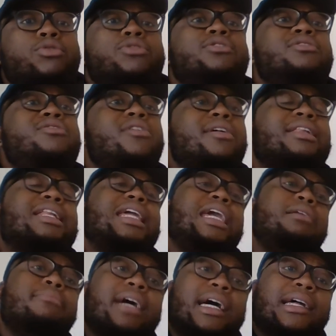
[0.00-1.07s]
your
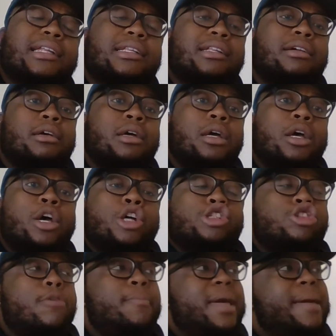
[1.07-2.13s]
schemas. So
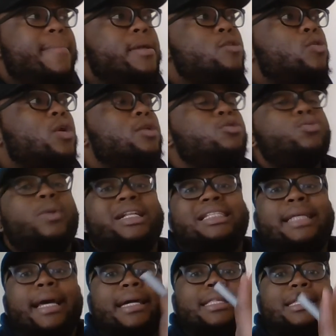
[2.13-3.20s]
maybe you can do a
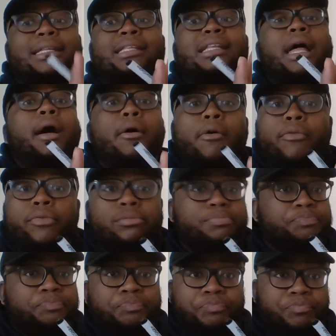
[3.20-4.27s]
text to self
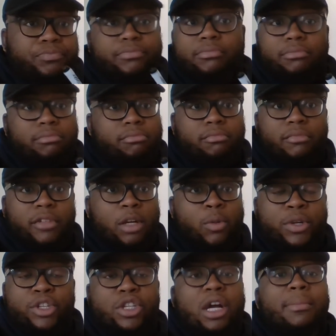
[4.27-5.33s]
when
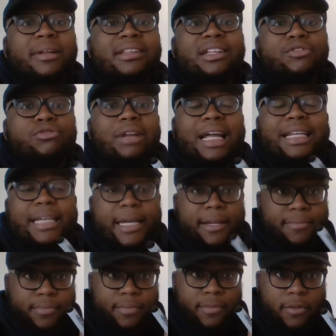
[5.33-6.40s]
you talk about central idea,
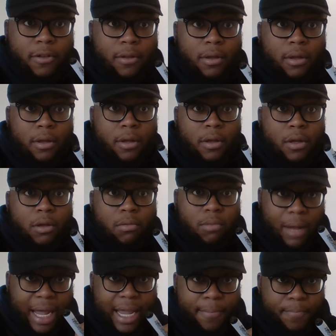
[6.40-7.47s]

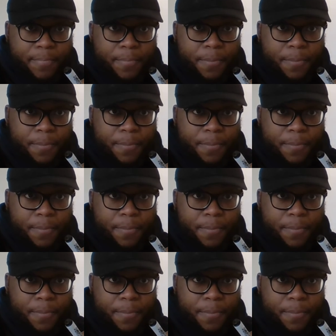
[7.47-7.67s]
right?